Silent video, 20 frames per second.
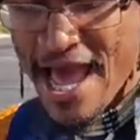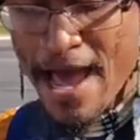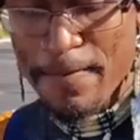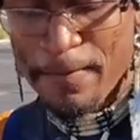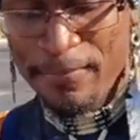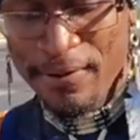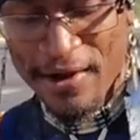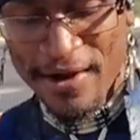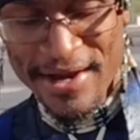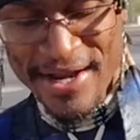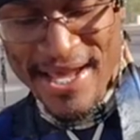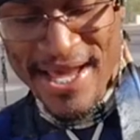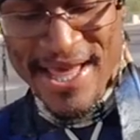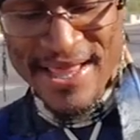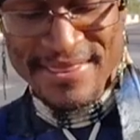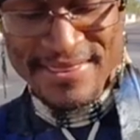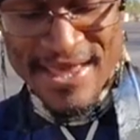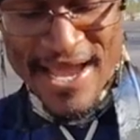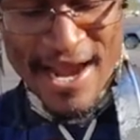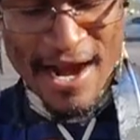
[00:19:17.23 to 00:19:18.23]
have put
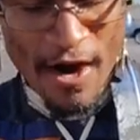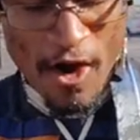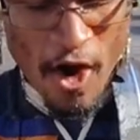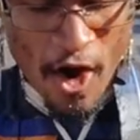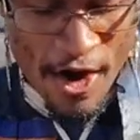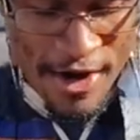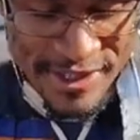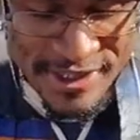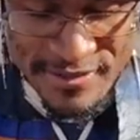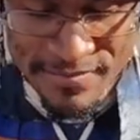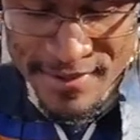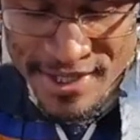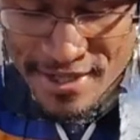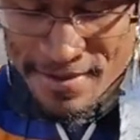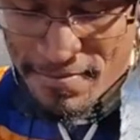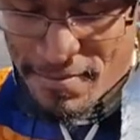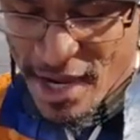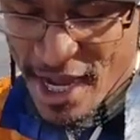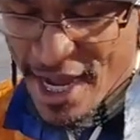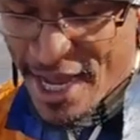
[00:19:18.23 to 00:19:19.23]
in their hearts,
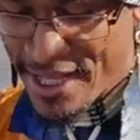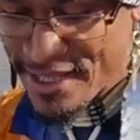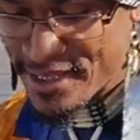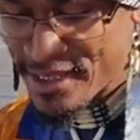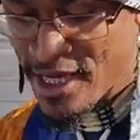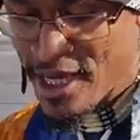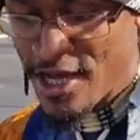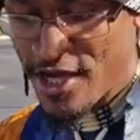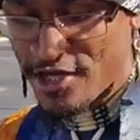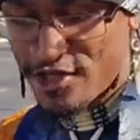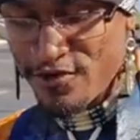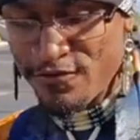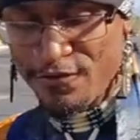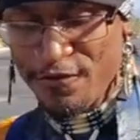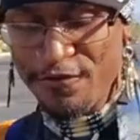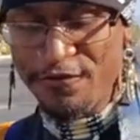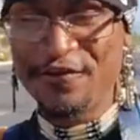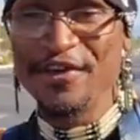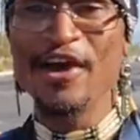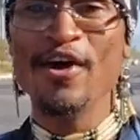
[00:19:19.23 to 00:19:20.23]
meaning minds, to
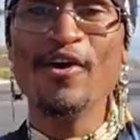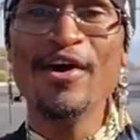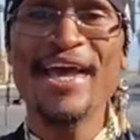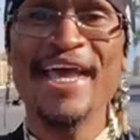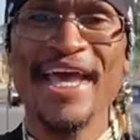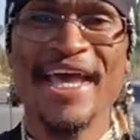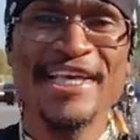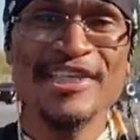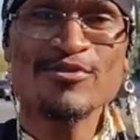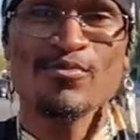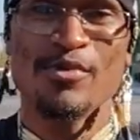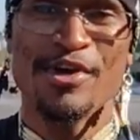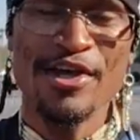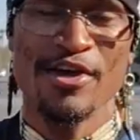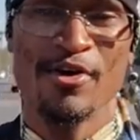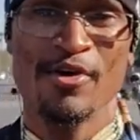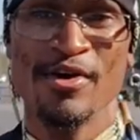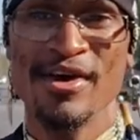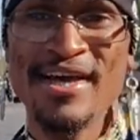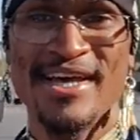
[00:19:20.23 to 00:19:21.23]
fulfill his
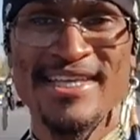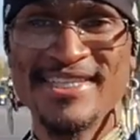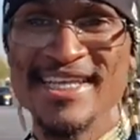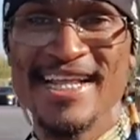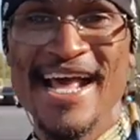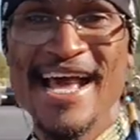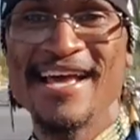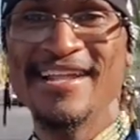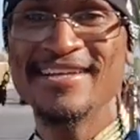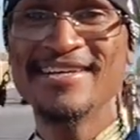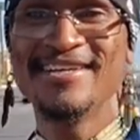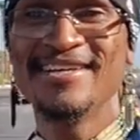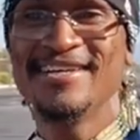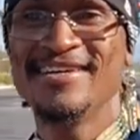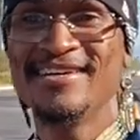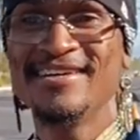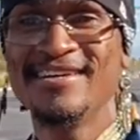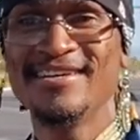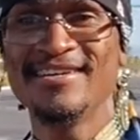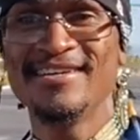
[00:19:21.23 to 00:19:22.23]
will. See that?
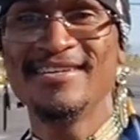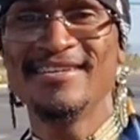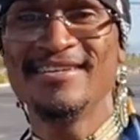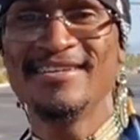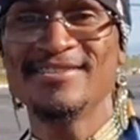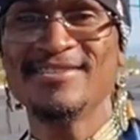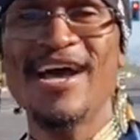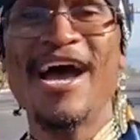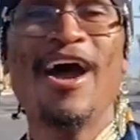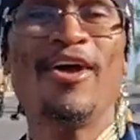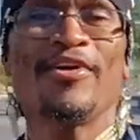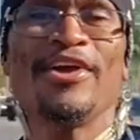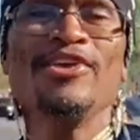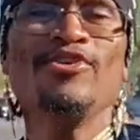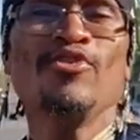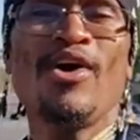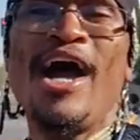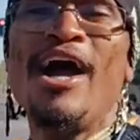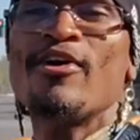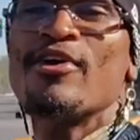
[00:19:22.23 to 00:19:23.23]
So how
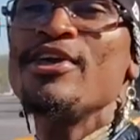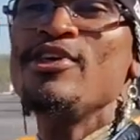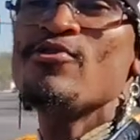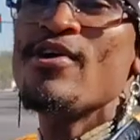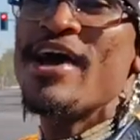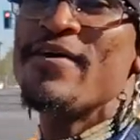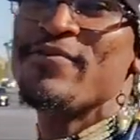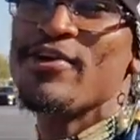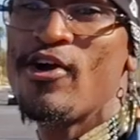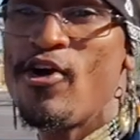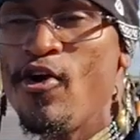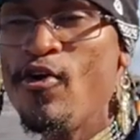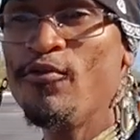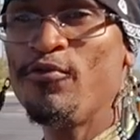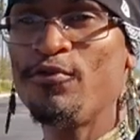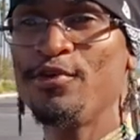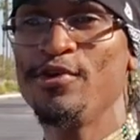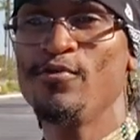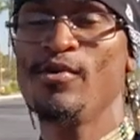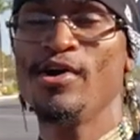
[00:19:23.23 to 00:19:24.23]
can you how can you have your
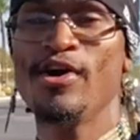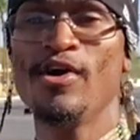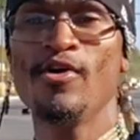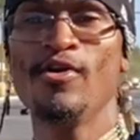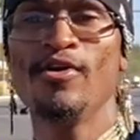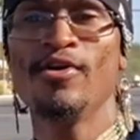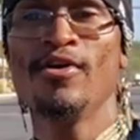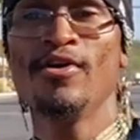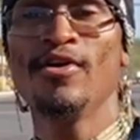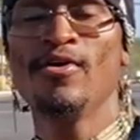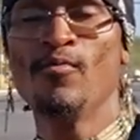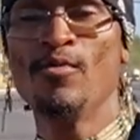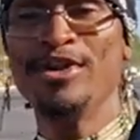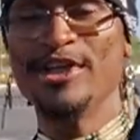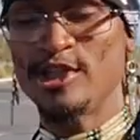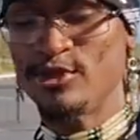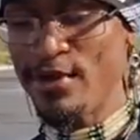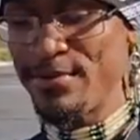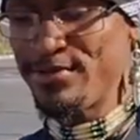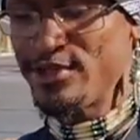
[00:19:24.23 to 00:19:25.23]
own free will
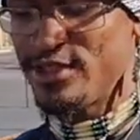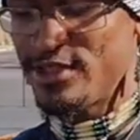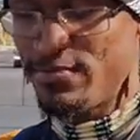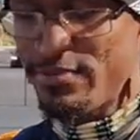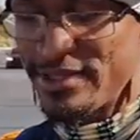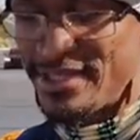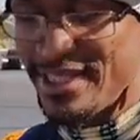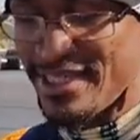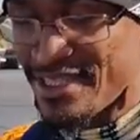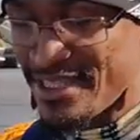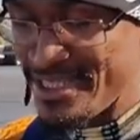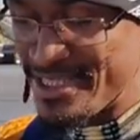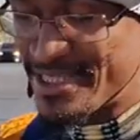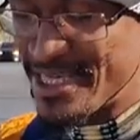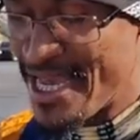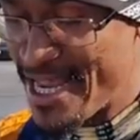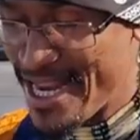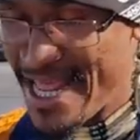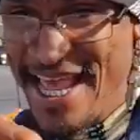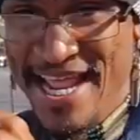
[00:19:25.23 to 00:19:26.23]
when the scripture specifically
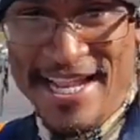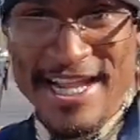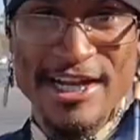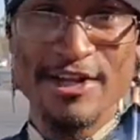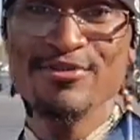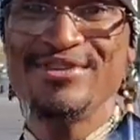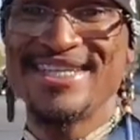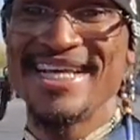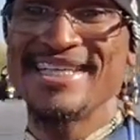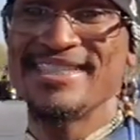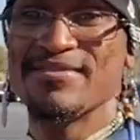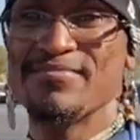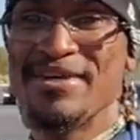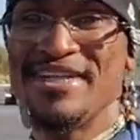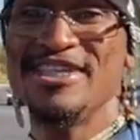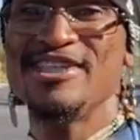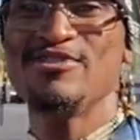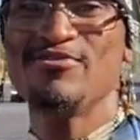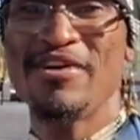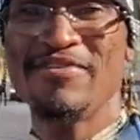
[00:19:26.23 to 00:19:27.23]
said in the New
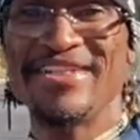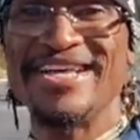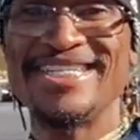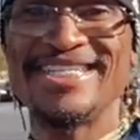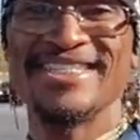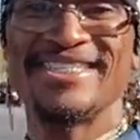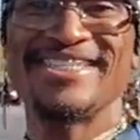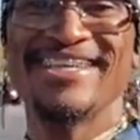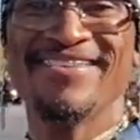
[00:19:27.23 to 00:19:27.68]
Testament, this is Revelation